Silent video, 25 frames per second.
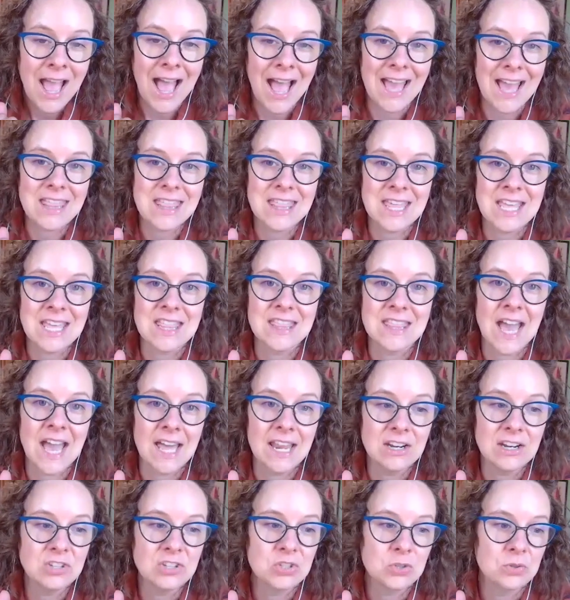I think
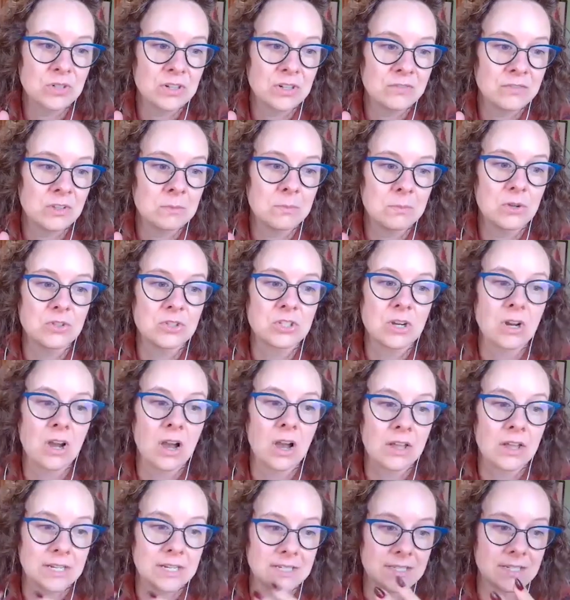that is sort of the most
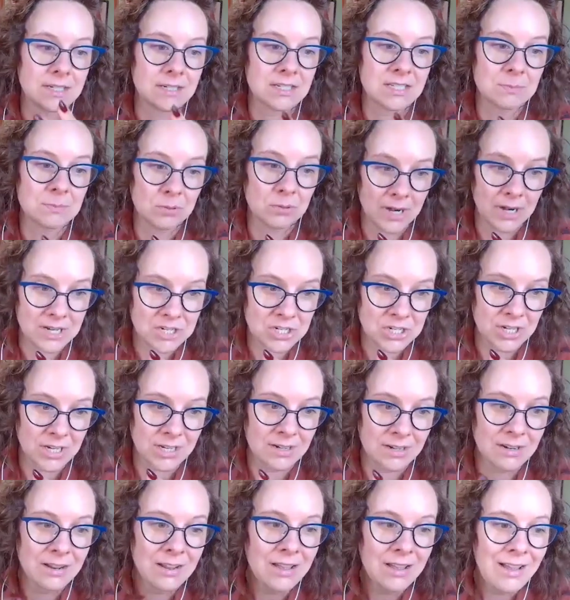honest
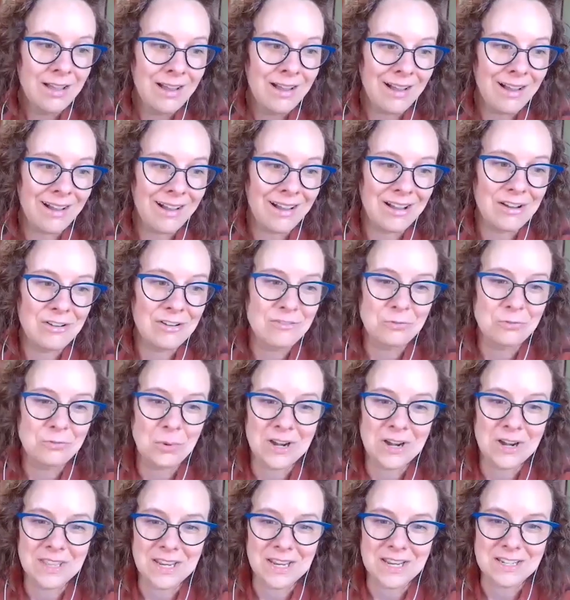expression of
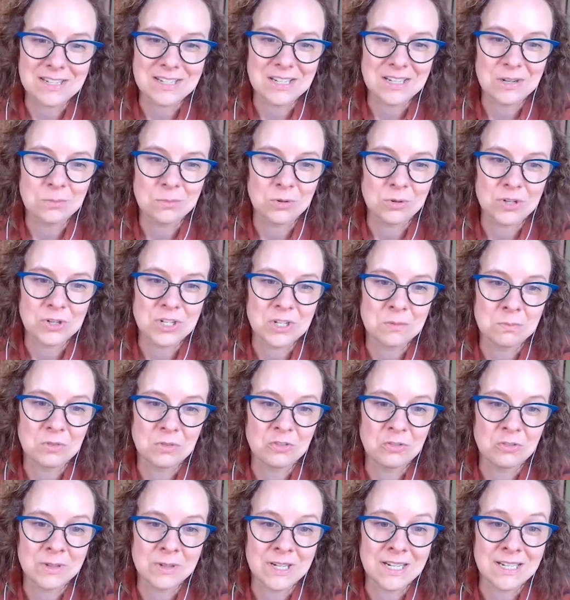where the anti-abortion
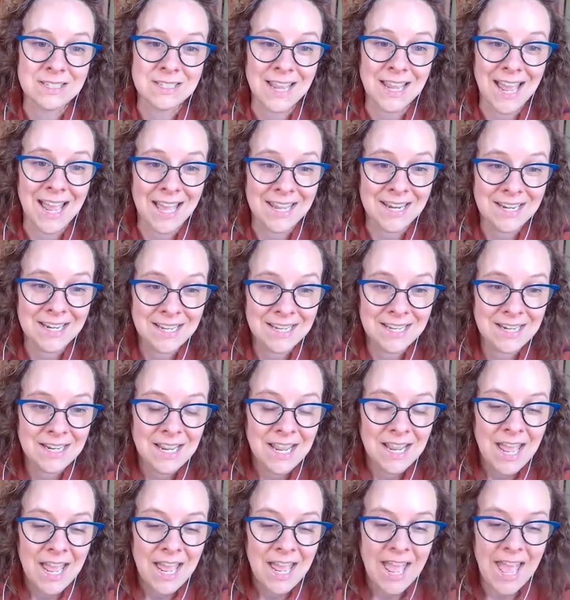movement is headed.
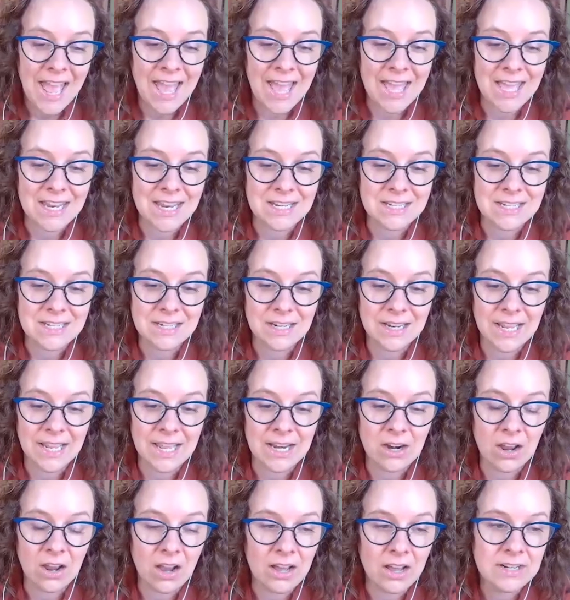And
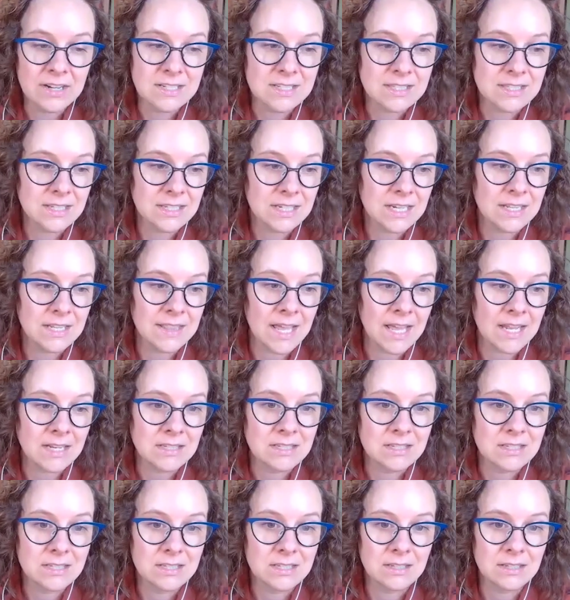honestly,
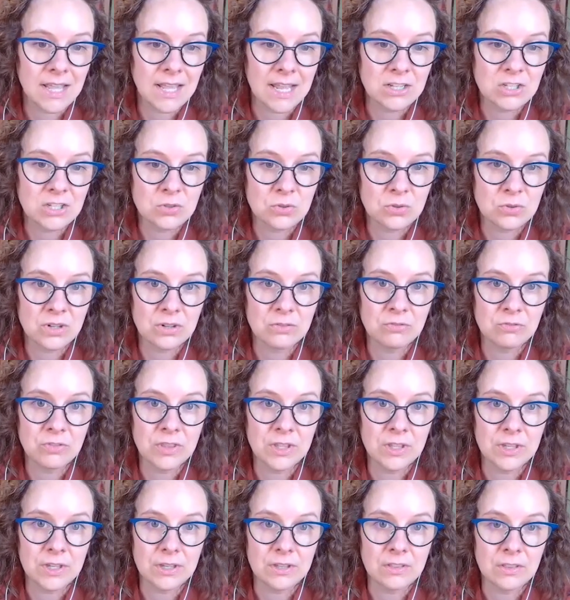that's sort of
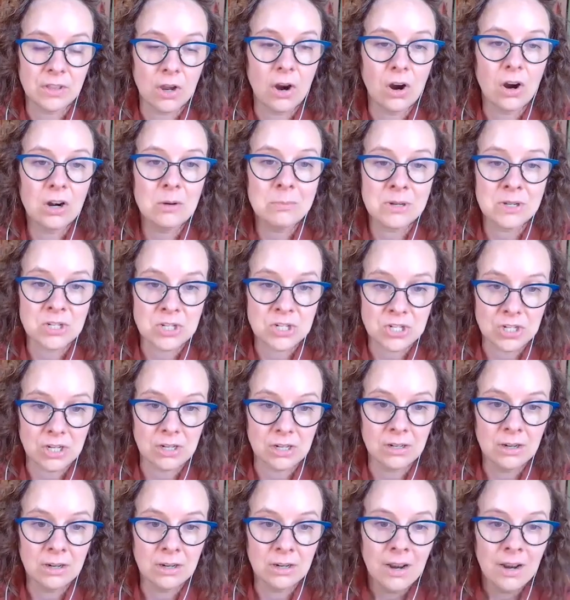the
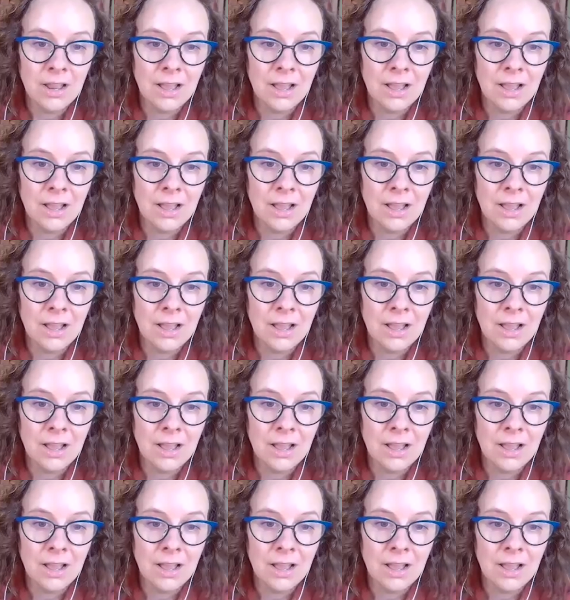harbinger.